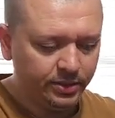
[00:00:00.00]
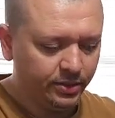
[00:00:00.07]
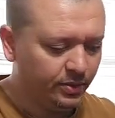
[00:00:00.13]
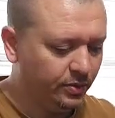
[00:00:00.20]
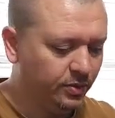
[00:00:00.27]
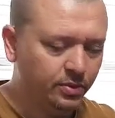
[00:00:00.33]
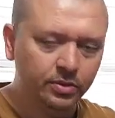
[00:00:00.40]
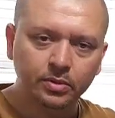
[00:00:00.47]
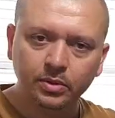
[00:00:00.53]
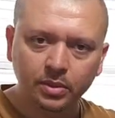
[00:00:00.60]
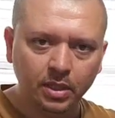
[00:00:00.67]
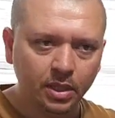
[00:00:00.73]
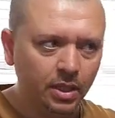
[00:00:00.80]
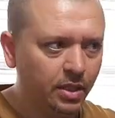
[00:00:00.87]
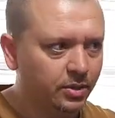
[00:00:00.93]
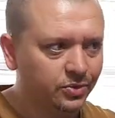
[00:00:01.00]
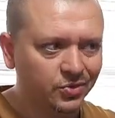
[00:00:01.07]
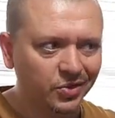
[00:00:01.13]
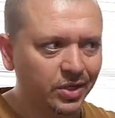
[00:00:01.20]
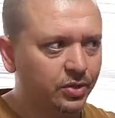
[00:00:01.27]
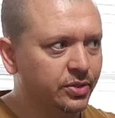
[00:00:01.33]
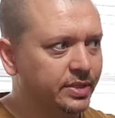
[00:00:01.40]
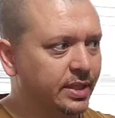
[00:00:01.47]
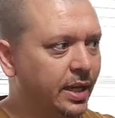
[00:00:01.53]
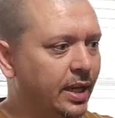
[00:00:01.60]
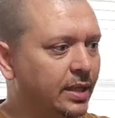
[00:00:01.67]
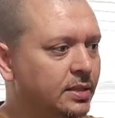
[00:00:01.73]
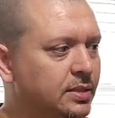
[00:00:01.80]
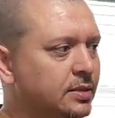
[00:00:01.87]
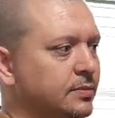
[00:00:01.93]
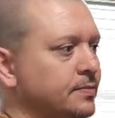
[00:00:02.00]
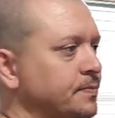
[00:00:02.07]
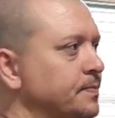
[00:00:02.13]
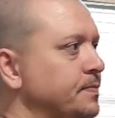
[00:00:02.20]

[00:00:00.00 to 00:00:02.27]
to trail snacks.